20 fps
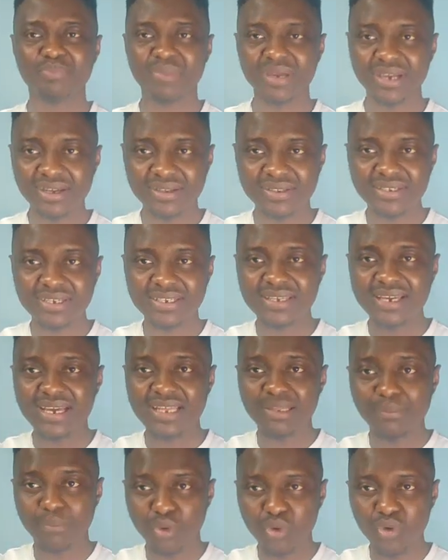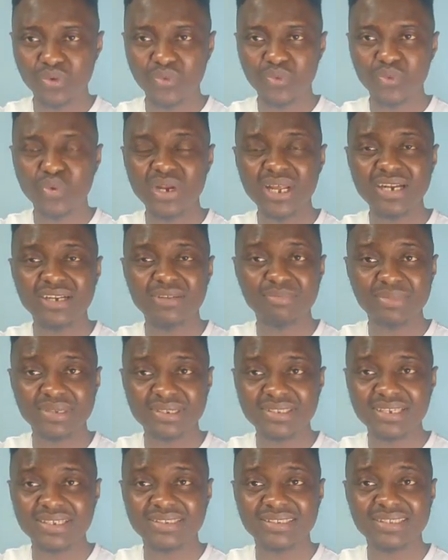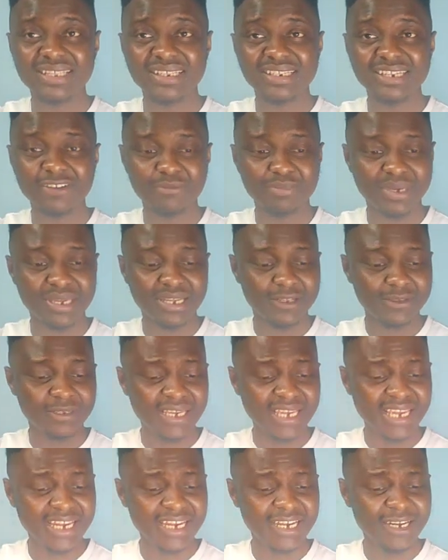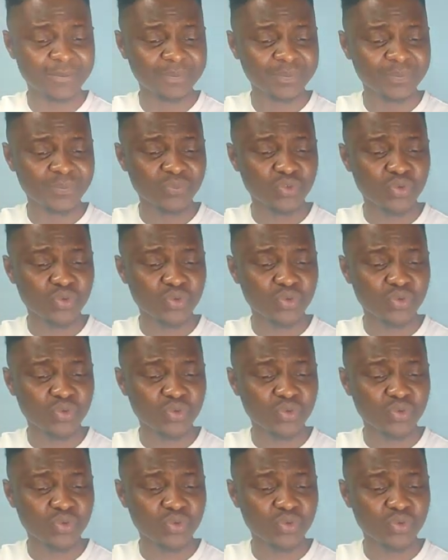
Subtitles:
Mikel Arteta and the board, what are the mistakes they've made? And